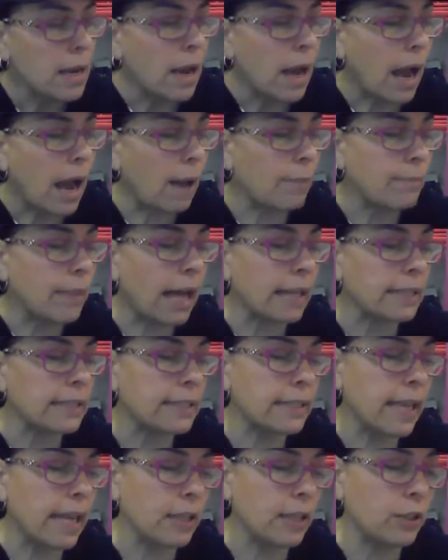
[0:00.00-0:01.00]
I'm not
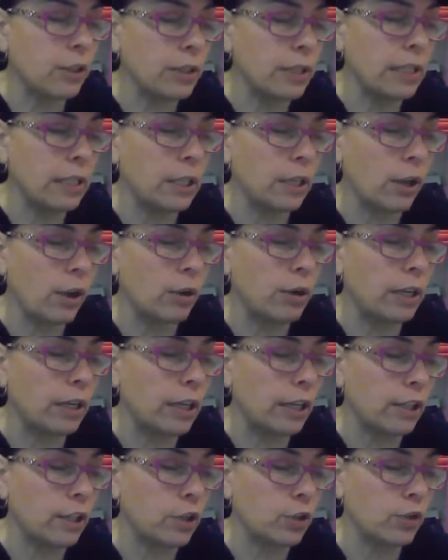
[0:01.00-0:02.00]
saying you need to go to
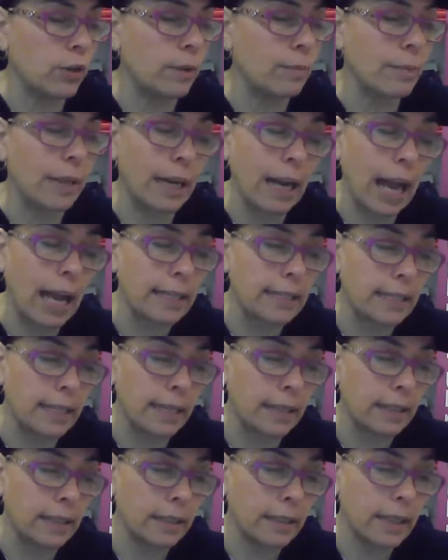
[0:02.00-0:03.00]
the extreme that I
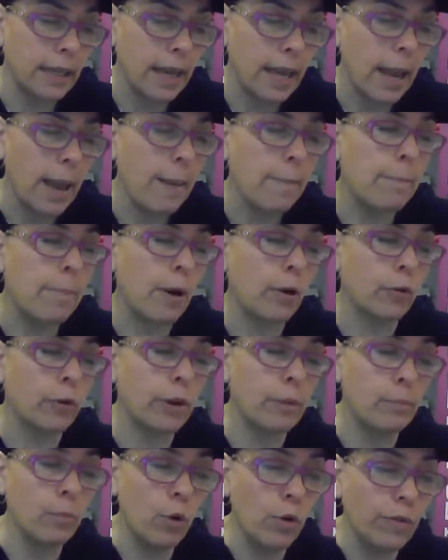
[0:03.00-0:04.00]
did, but
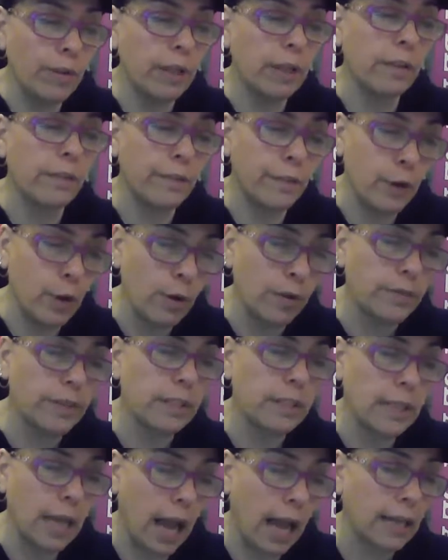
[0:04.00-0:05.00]
removing a few of the
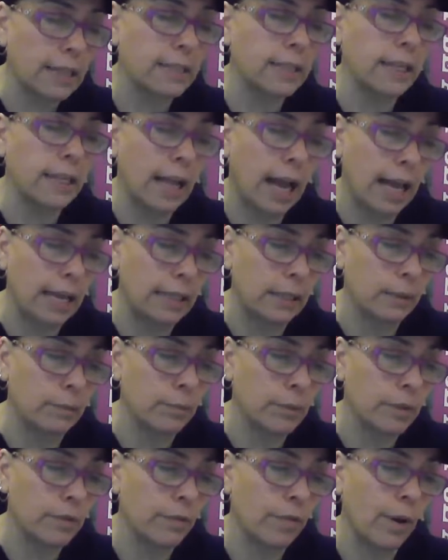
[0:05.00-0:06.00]
toxic
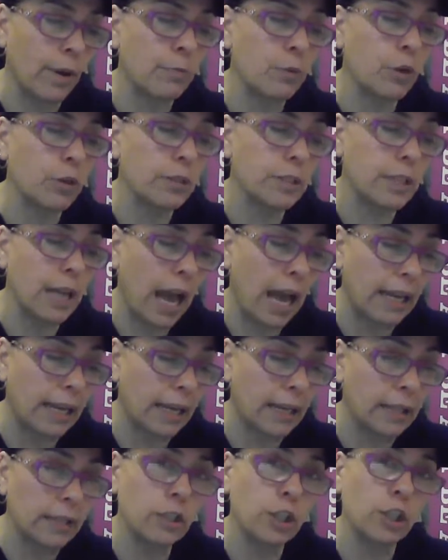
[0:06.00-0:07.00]
items from your
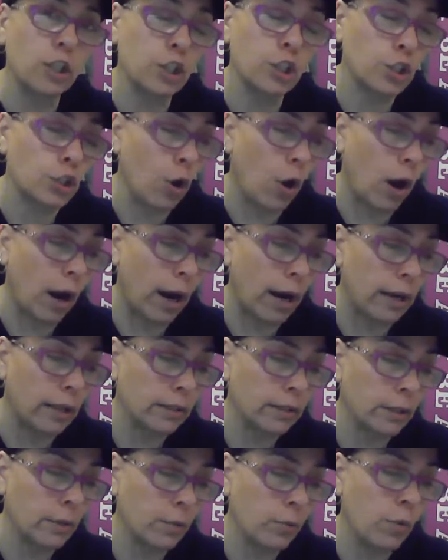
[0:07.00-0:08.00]
diet to start
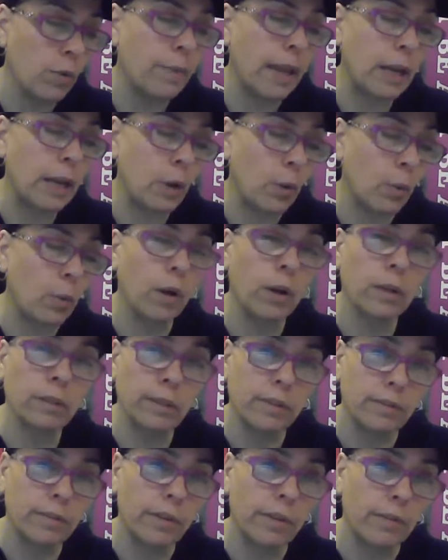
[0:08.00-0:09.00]
will make a world
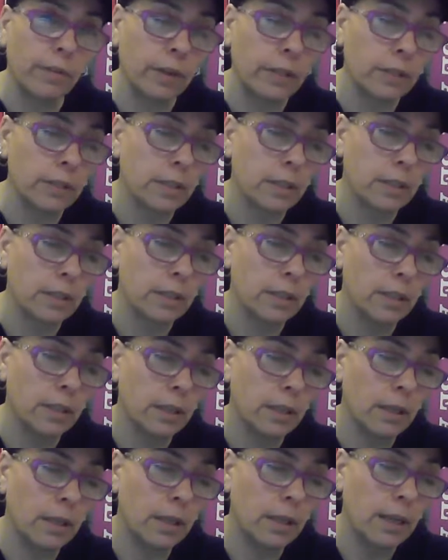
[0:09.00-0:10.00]
of difference.
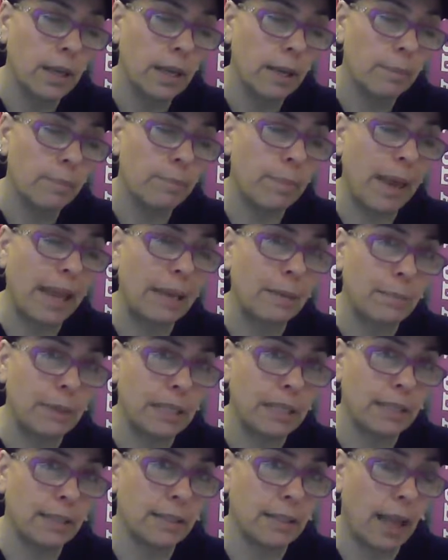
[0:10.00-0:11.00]
Baby
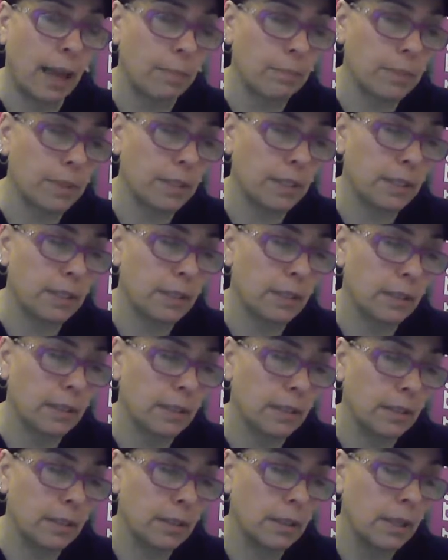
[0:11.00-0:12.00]
steps.
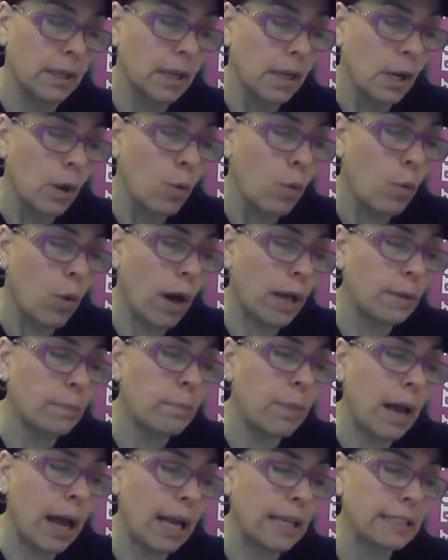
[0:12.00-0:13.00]
One
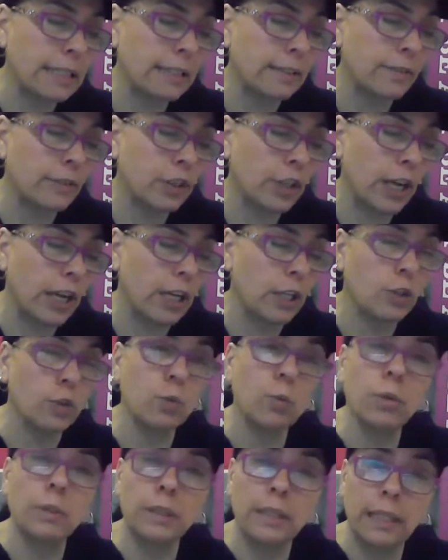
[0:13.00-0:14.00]
positive
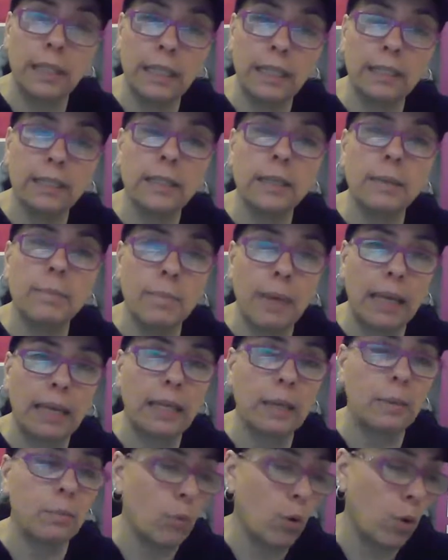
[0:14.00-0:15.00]
change will lead to
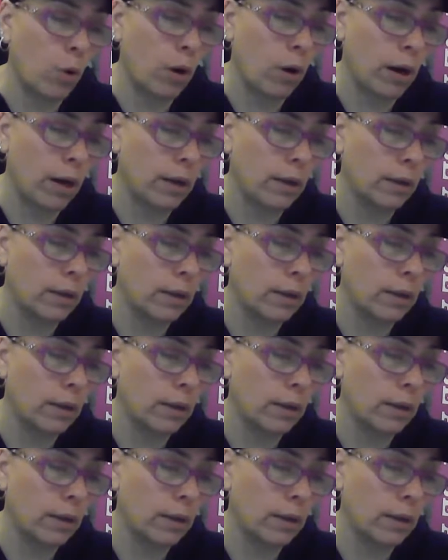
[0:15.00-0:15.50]
many more.